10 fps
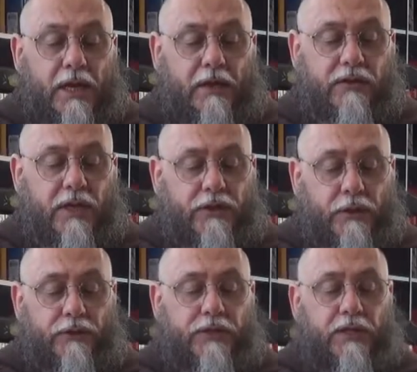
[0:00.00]
In the year
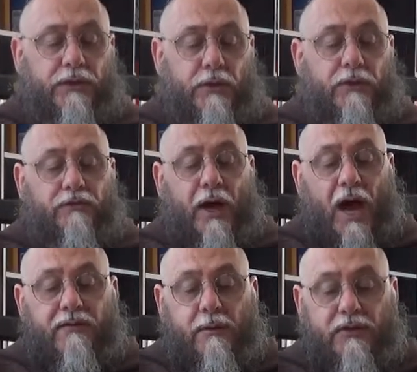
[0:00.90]

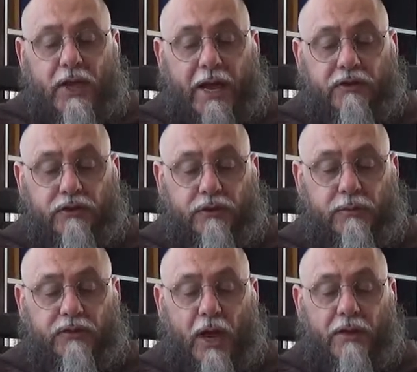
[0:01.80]
1335, he was anxious to
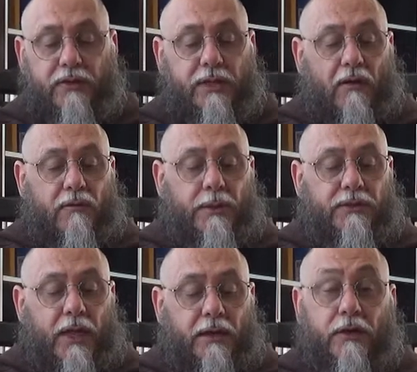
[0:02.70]
resign the
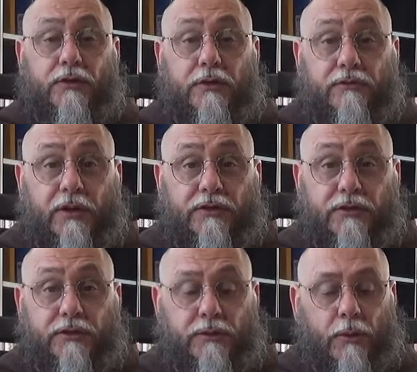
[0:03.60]
government and enter the
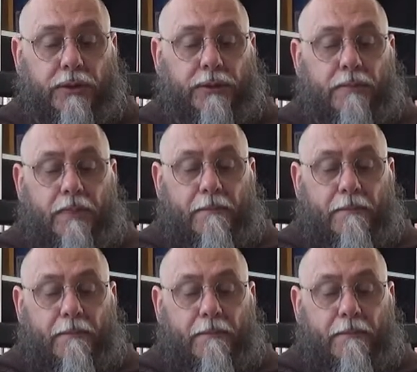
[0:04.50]
Franciscan order.